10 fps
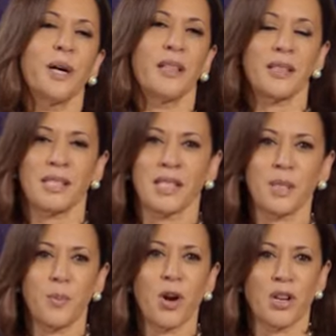month
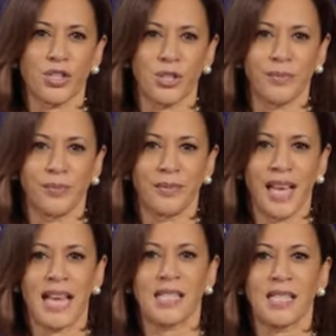since March,
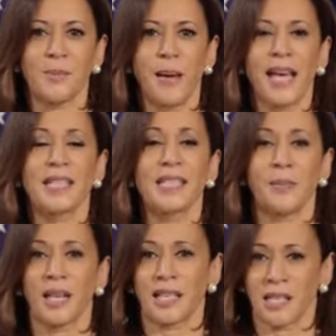as this
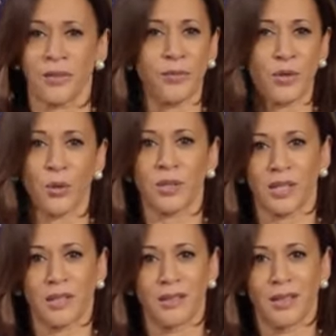pandemic has
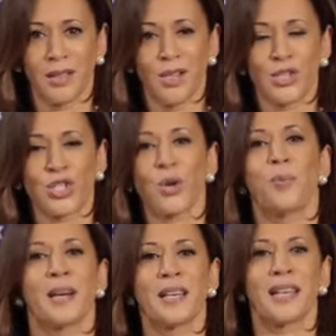unfolded, Joe
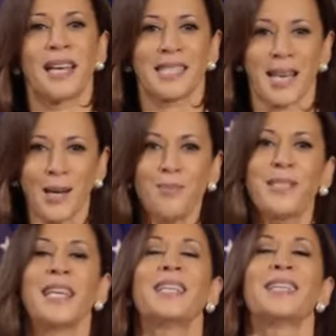Biden has
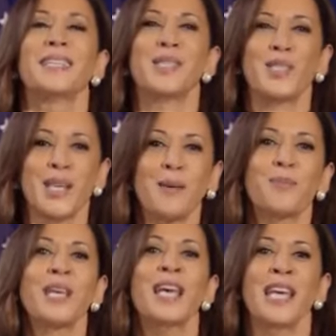updated the
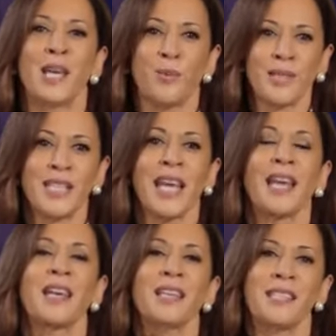steps he would
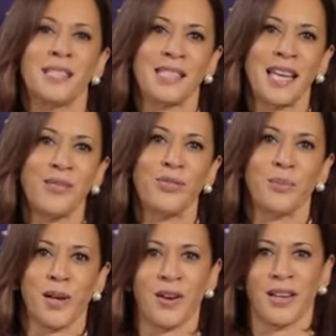take to save
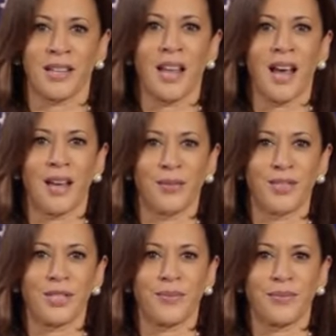American
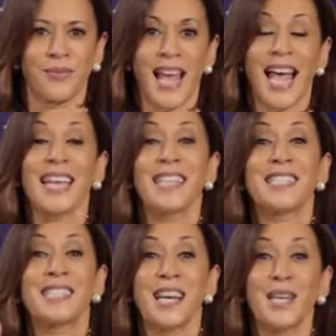lives. And
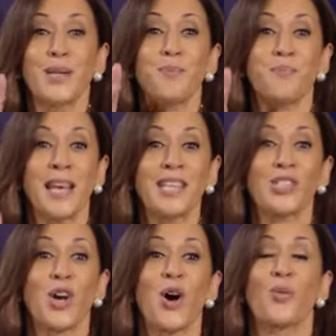he's done it
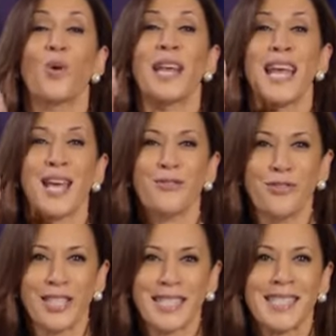based on what
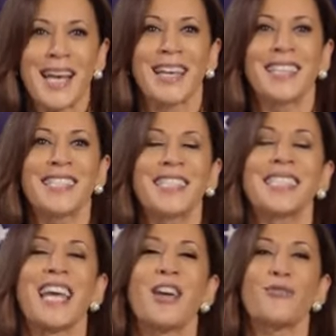every
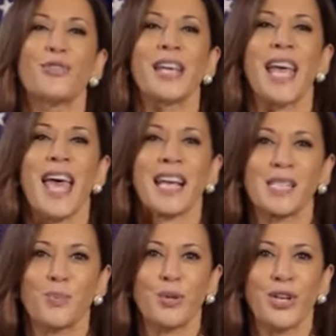scientist, every
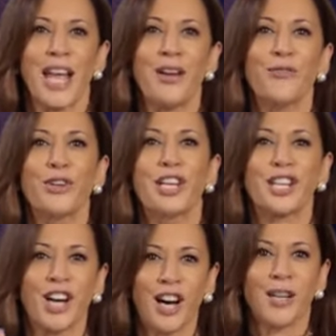expert, every
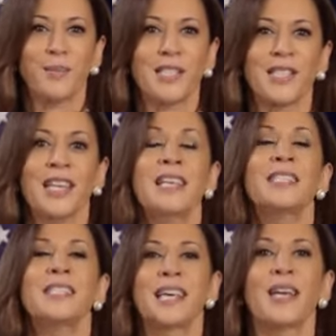economist
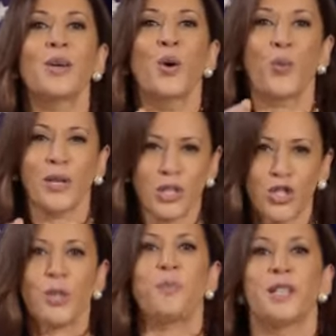said we
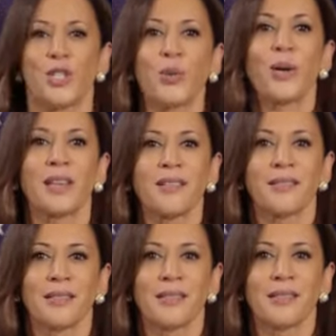should be doing.
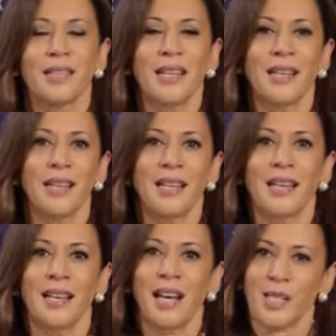
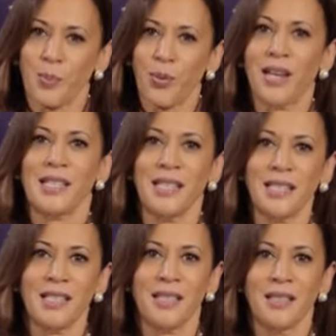As
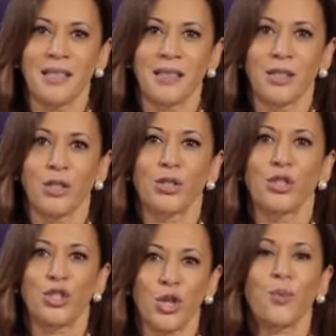president,
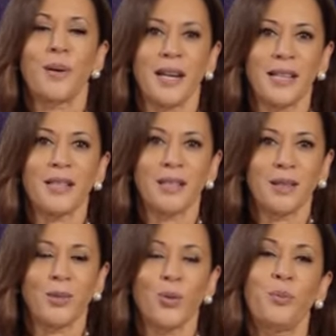Joe Biden
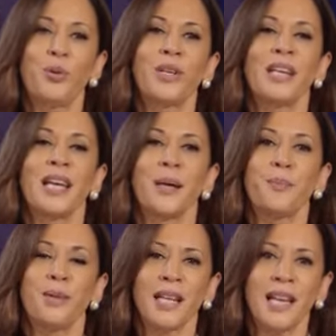will put a
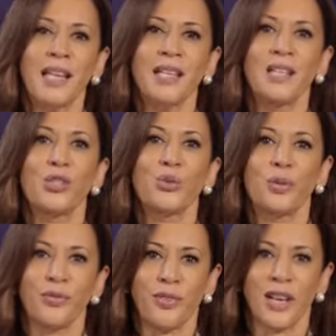plan
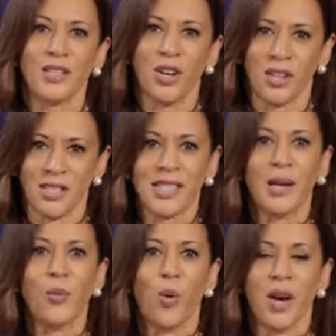into effect on
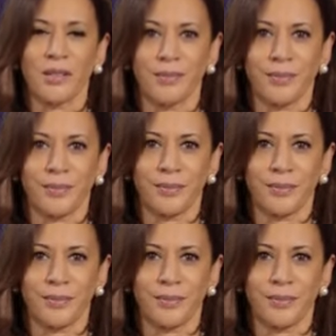day one,